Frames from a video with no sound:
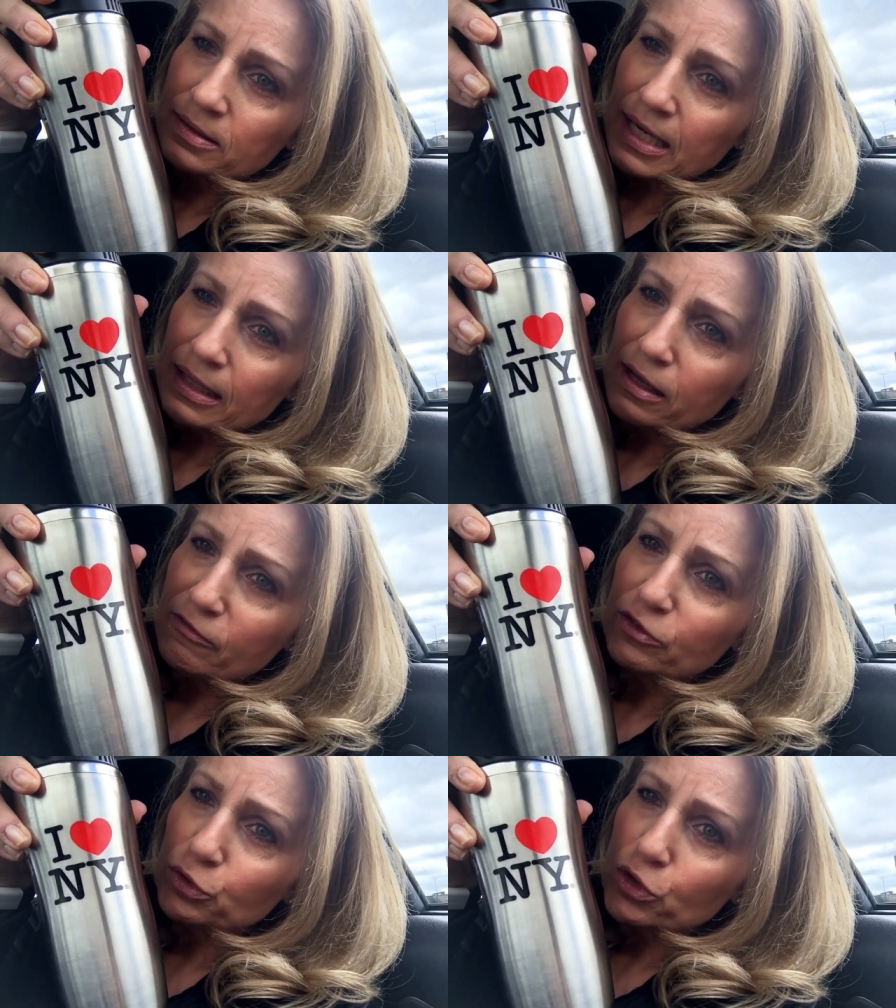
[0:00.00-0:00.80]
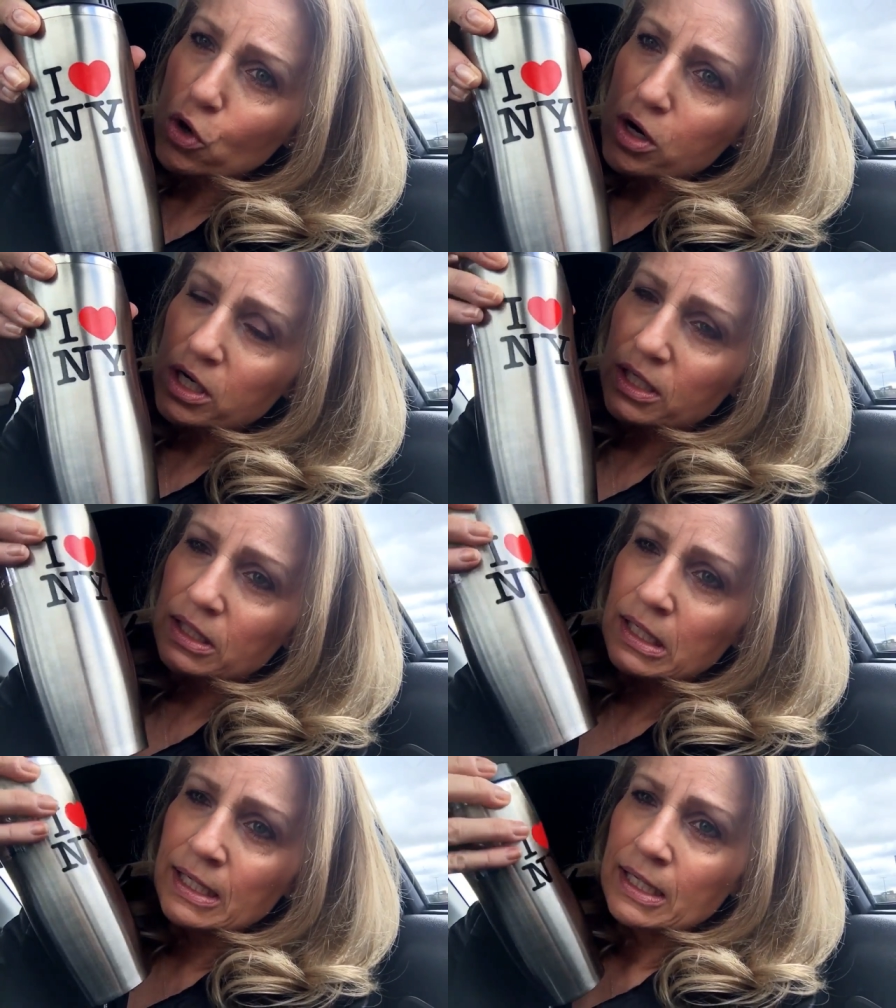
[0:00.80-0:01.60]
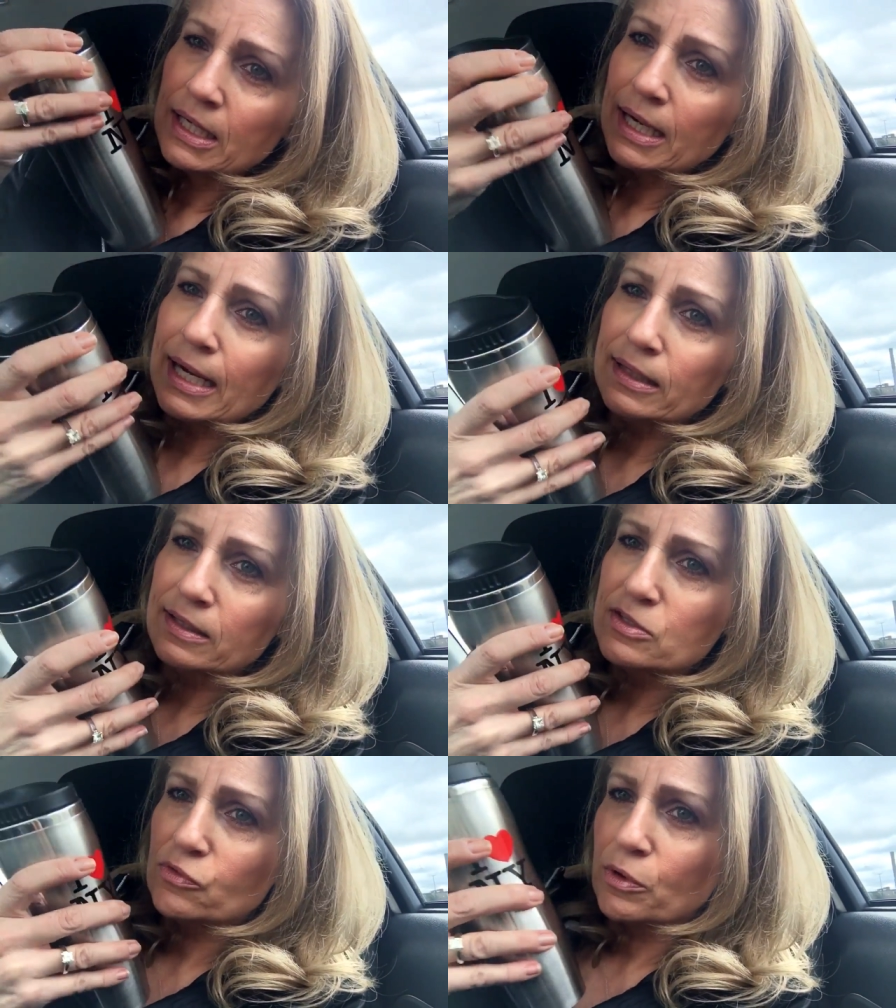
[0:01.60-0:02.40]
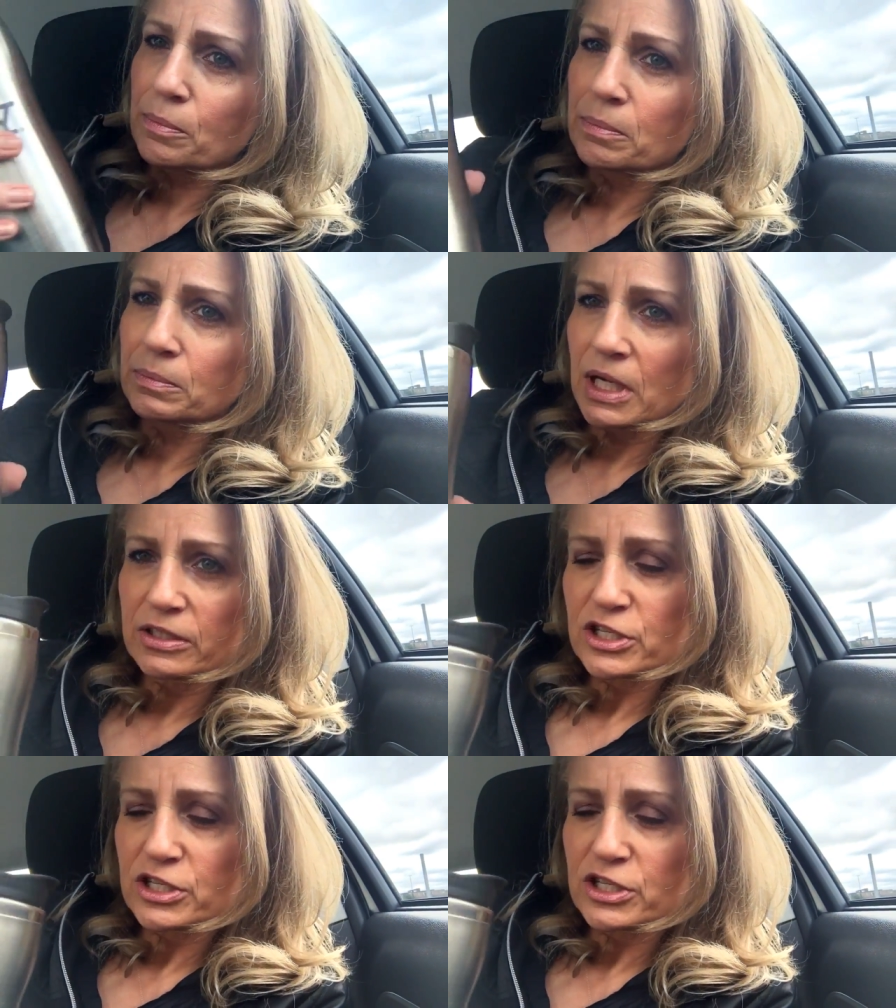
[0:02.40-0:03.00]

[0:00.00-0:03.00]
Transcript: I love New York. I got this from uh,